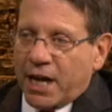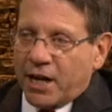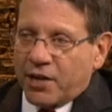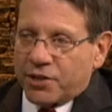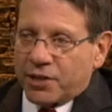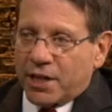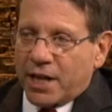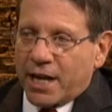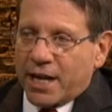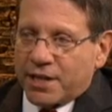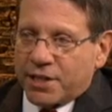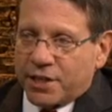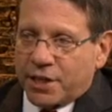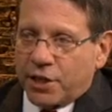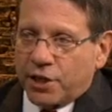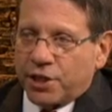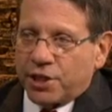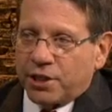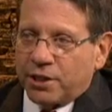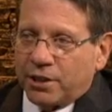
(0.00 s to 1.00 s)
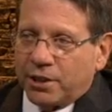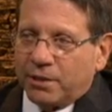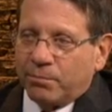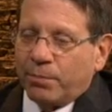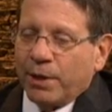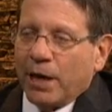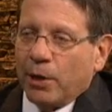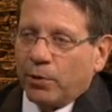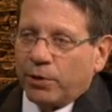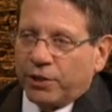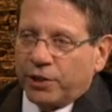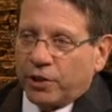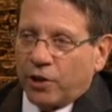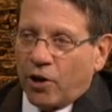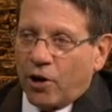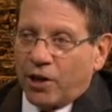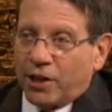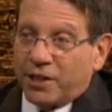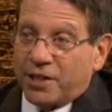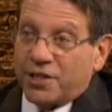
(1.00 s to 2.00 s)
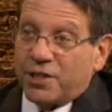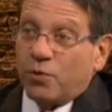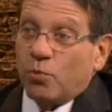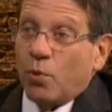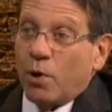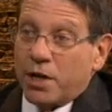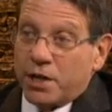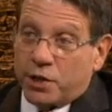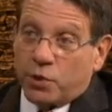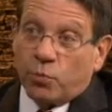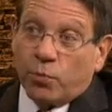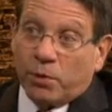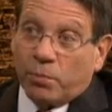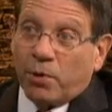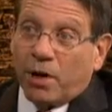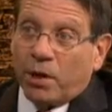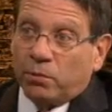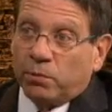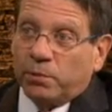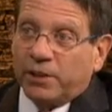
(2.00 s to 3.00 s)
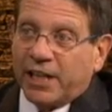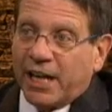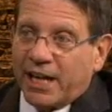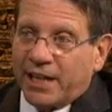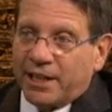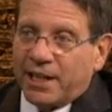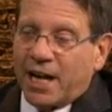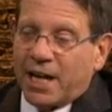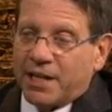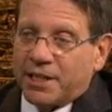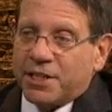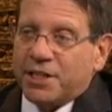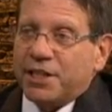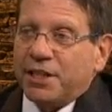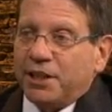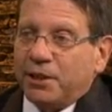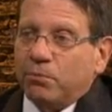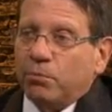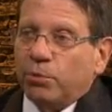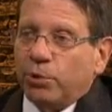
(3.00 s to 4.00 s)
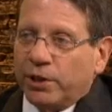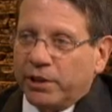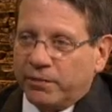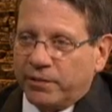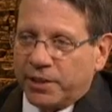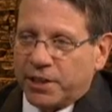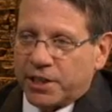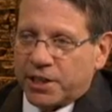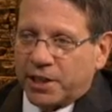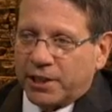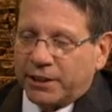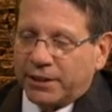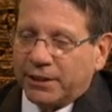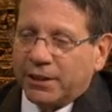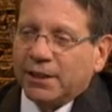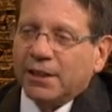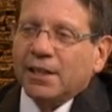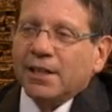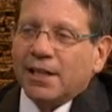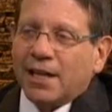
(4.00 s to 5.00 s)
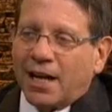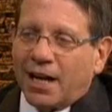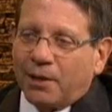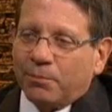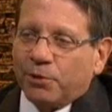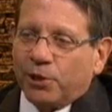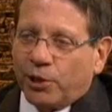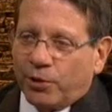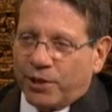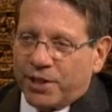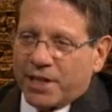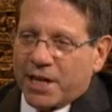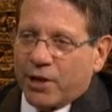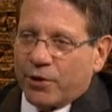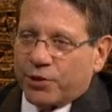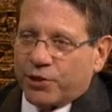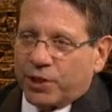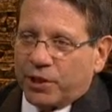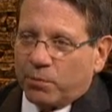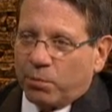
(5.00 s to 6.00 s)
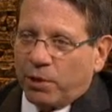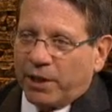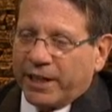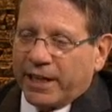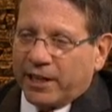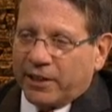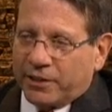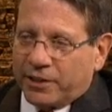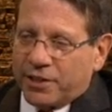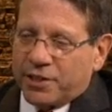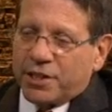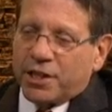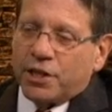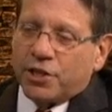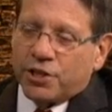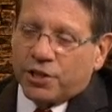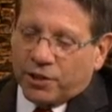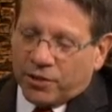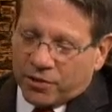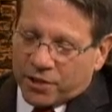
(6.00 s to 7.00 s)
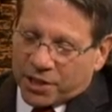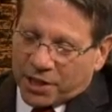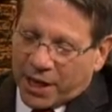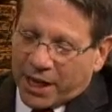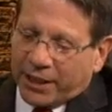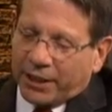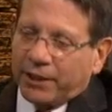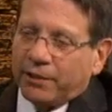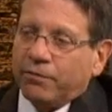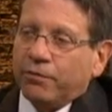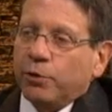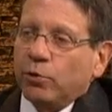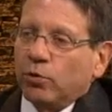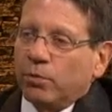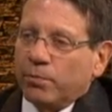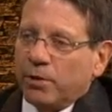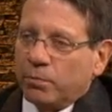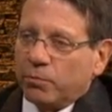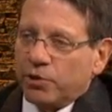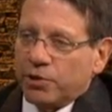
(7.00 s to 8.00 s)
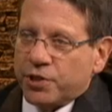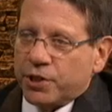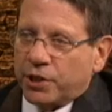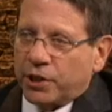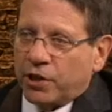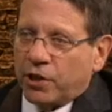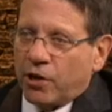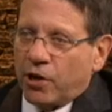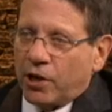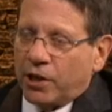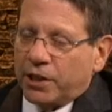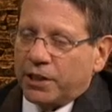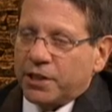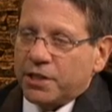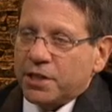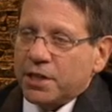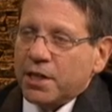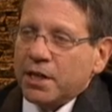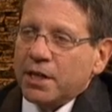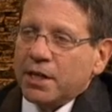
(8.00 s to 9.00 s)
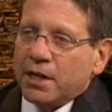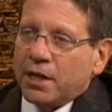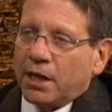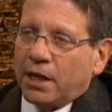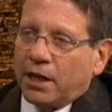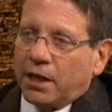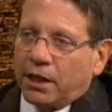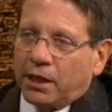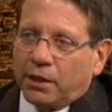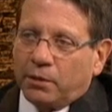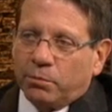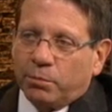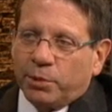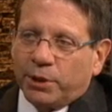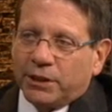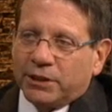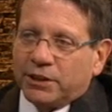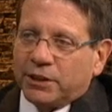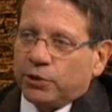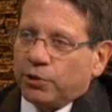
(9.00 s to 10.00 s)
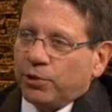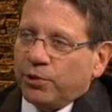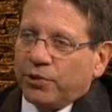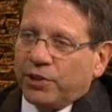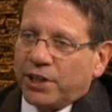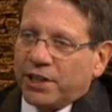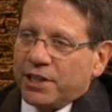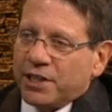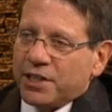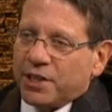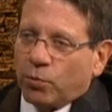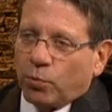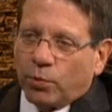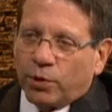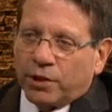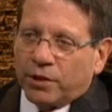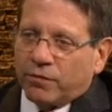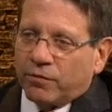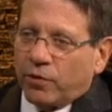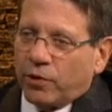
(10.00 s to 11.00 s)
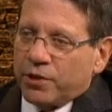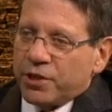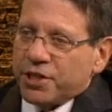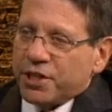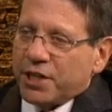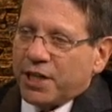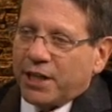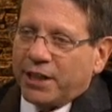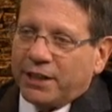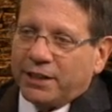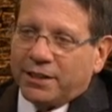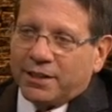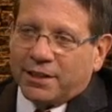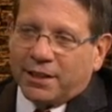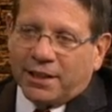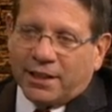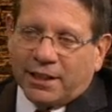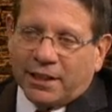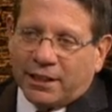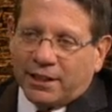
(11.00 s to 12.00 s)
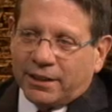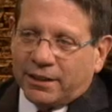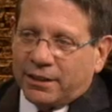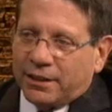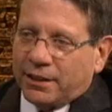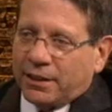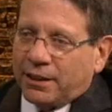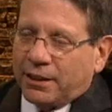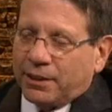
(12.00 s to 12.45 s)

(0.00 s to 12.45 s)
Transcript: House last session empowered the caucus in ways that we probably had not seen previously. I'm curious how it's going to play out this session. There's slightly fewer members of the caucus, but the truth is that we're a diverse state, and